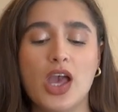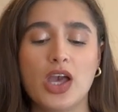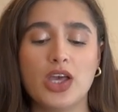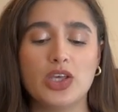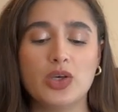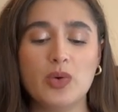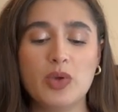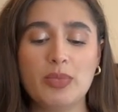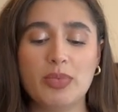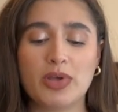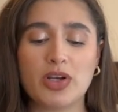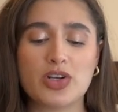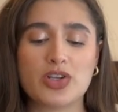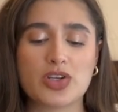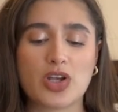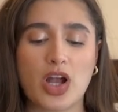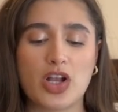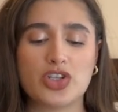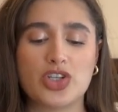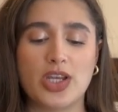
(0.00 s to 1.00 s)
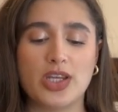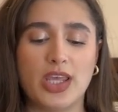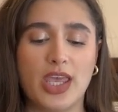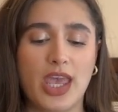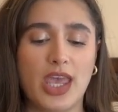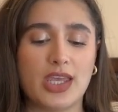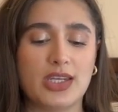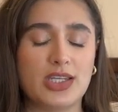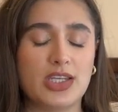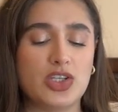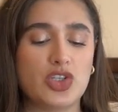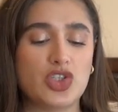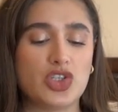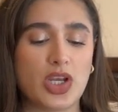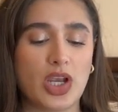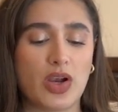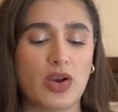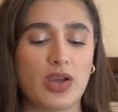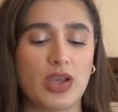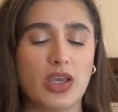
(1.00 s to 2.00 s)
gooey butterscotch, and candied
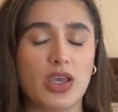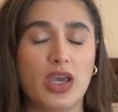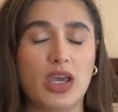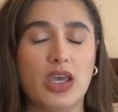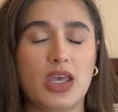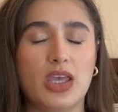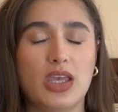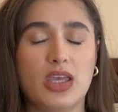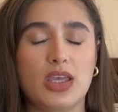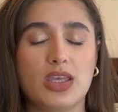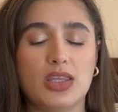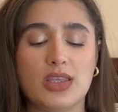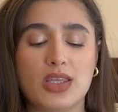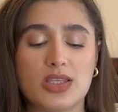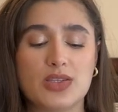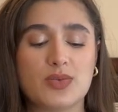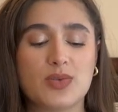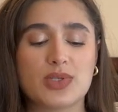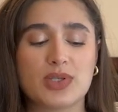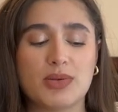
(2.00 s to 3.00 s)
cherry. This was